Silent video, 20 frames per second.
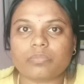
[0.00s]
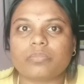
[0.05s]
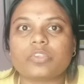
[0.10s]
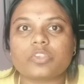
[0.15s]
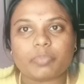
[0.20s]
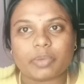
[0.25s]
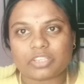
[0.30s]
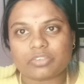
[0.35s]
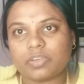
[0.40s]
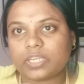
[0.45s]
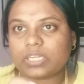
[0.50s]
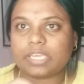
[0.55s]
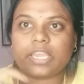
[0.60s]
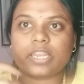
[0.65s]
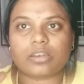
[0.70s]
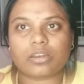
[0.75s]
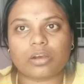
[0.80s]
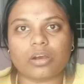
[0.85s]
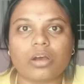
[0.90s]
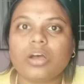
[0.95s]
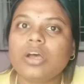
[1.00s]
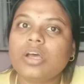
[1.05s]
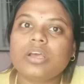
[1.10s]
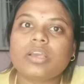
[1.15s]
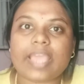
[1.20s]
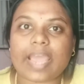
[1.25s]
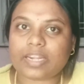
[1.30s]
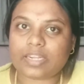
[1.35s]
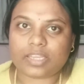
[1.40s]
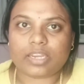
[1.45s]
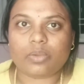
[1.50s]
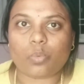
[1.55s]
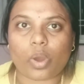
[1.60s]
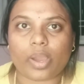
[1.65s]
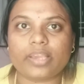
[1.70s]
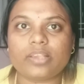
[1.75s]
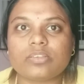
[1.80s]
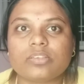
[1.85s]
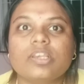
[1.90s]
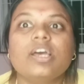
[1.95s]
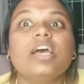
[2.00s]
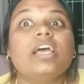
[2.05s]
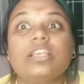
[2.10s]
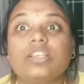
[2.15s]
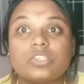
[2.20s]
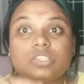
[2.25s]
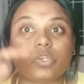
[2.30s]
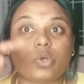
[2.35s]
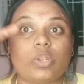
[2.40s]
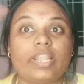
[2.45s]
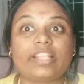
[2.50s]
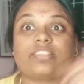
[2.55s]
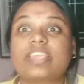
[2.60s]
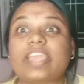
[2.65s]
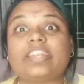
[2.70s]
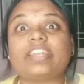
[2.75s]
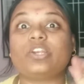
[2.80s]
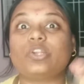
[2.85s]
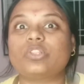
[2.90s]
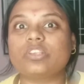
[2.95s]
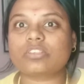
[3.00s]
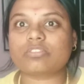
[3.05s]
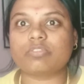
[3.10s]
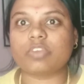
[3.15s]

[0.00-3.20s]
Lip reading: specifically in category wise. So let's get into this